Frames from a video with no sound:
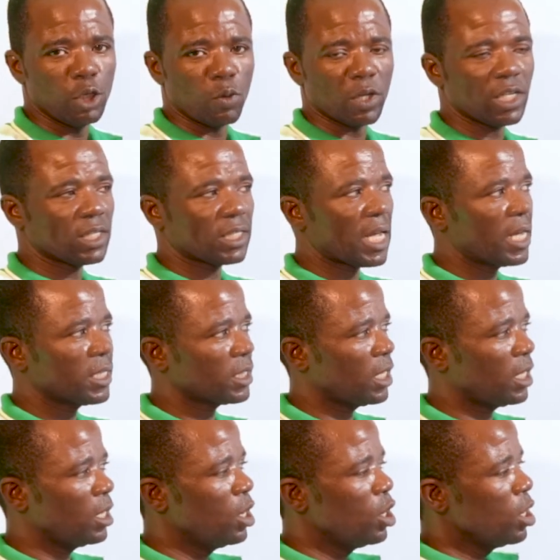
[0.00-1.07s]
the question is
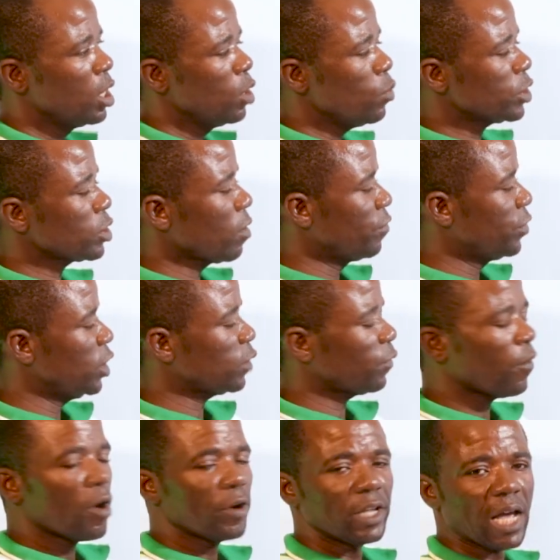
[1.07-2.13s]
asking, which of these
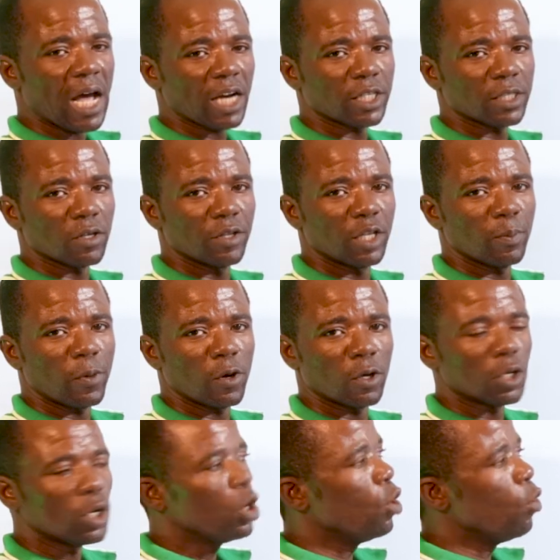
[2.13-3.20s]
4 reactions on the board
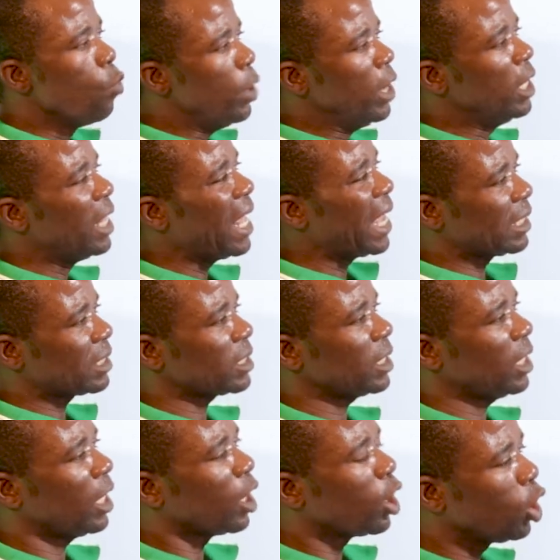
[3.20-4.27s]
will
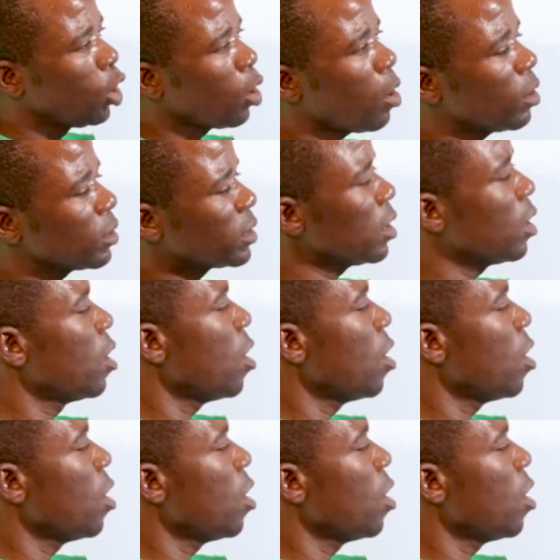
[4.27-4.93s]
ethene not